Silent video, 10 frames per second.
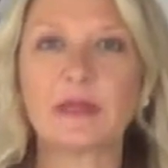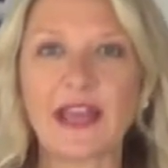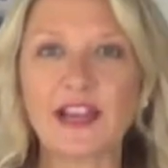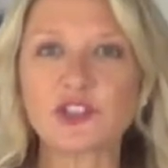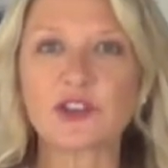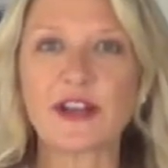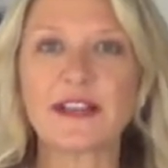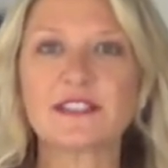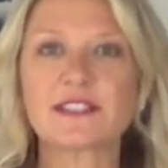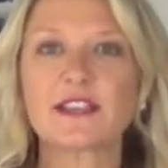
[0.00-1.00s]
black
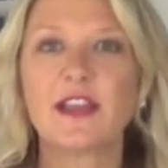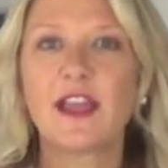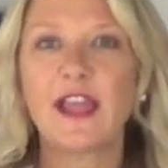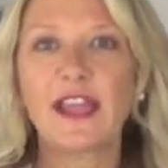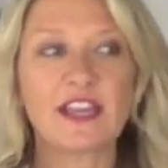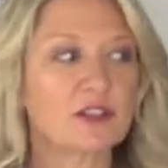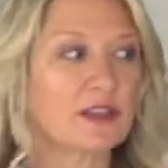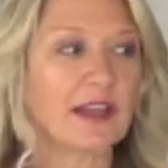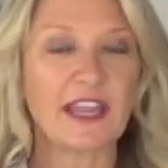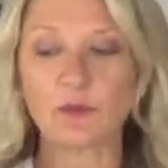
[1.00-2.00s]
dress,
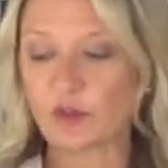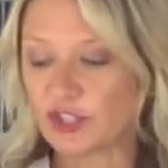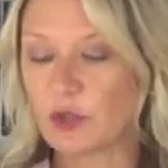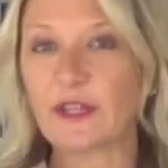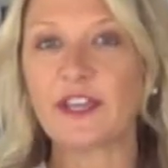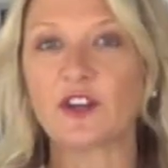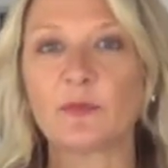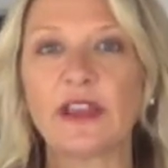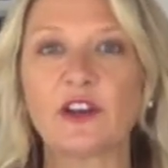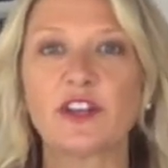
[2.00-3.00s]
and again, we'll show
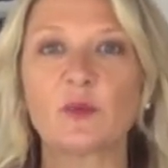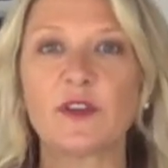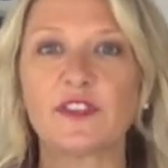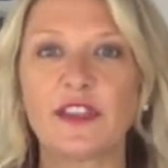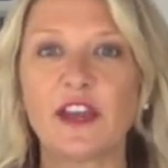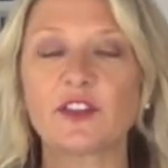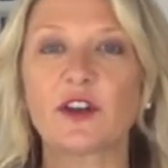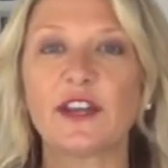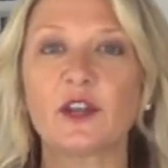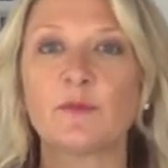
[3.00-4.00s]
later, pairing it with the other
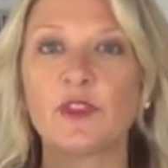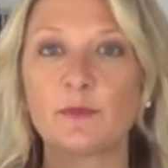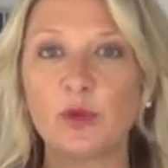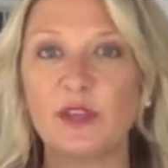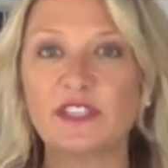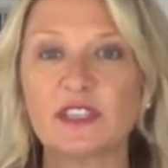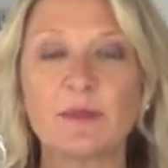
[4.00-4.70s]
item, booties.